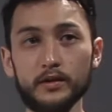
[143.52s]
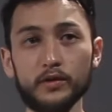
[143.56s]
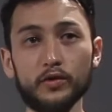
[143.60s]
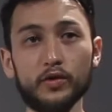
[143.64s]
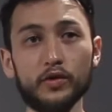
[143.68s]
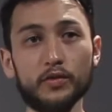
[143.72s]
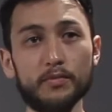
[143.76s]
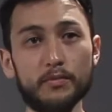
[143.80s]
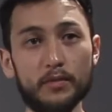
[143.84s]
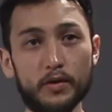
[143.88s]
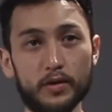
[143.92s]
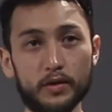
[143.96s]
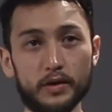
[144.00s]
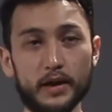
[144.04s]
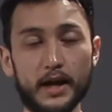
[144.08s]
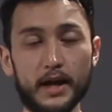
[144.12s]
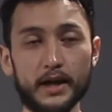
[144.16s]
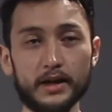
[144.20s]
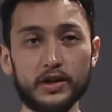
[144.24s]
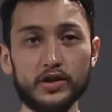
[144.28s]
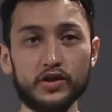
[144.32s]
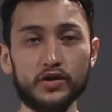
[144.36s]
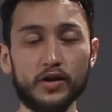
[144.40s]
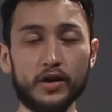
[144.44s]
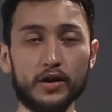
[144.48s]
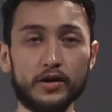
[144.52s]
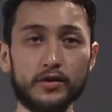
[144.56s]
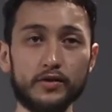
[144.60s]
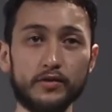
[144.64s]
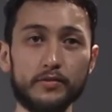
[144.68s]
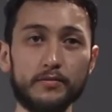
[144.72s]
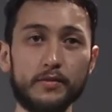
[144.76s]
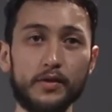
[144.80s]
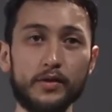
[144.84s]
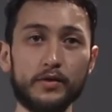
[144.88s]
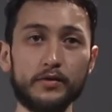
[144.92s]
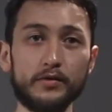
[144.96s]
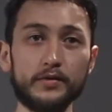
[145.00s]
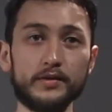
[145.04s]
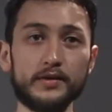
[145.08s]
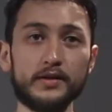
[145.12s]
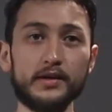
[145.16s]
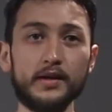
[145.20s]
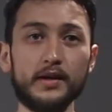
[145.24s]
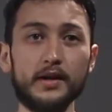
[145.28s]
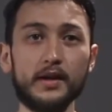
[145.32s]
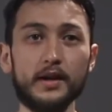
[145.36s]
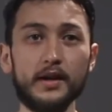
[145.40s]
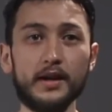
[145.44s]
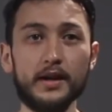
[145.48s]
look more like structural models,
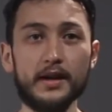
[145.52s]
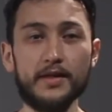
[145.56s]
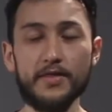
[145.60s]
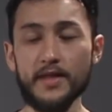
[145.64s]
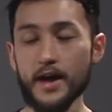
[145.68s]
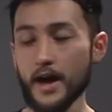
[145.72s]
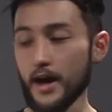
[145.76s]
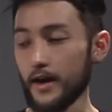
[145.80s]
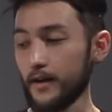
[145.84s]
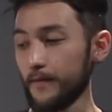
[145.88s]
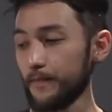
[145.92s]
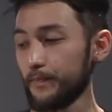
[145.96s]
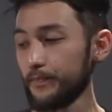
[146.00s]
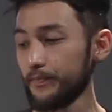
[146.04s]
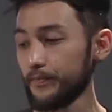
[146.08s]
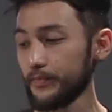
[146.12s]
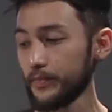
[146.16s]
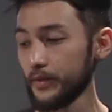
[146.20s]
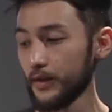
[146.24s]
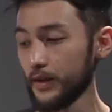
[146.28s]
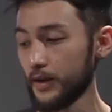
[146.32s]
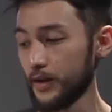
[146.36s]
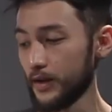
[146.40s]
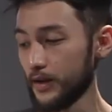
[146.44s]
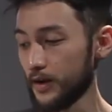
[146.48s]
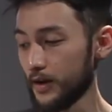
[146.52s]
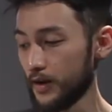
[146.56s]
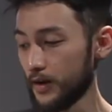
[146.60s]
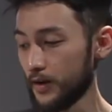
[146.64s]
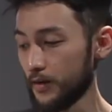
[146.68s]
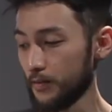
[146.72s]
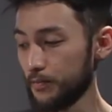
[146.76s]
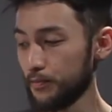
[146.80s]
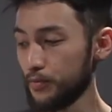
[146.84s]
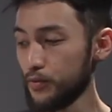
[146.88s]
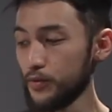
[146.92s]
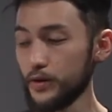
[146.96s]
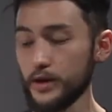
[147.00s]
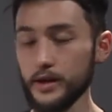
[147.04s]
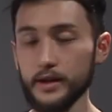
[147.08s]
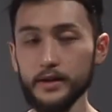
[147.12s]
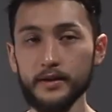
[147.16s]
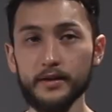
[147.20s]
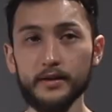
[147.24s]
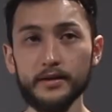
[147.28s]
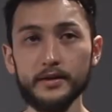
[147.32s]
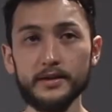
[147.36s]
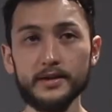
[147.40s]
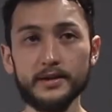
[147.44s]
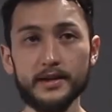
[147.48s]
in that it put
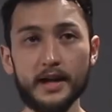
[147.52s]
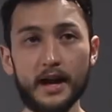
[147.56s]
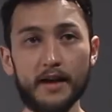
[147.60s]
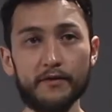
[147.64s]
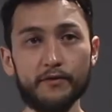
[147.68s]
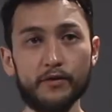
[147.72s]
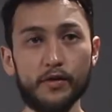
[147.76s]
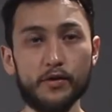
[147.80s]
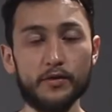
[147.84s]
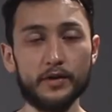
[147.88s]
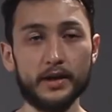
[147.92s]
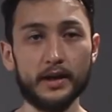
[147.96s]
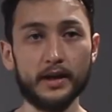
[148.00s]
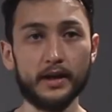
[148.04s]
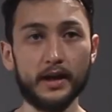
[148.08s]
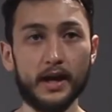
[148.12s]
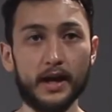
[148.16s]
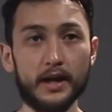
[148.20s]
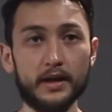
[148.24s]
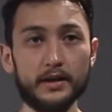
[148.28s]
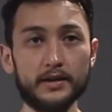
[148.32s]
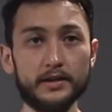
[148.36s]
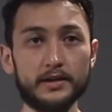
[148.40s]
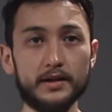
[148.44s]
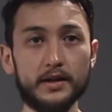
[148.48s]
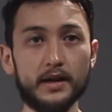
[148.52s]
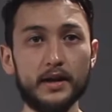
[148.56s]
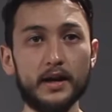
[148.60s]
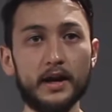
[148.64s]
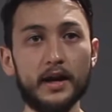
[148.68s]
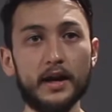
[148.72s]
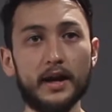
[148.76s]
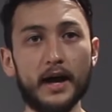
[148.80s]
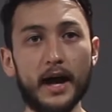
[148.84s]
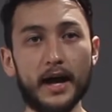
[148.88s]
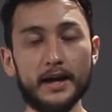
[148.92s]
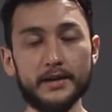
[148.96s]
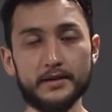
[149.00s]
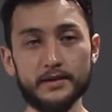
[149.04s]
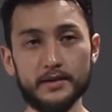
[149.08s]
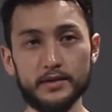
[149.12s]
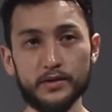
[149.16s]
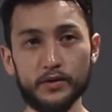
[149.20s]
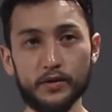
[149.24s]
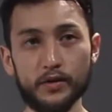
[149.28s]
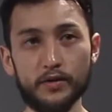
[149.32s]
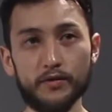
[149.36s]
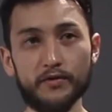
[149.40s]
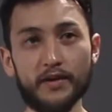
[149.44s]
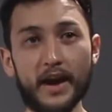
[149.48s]
in scaffolding, and as a
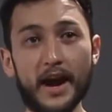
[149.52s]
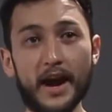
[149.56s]
sort of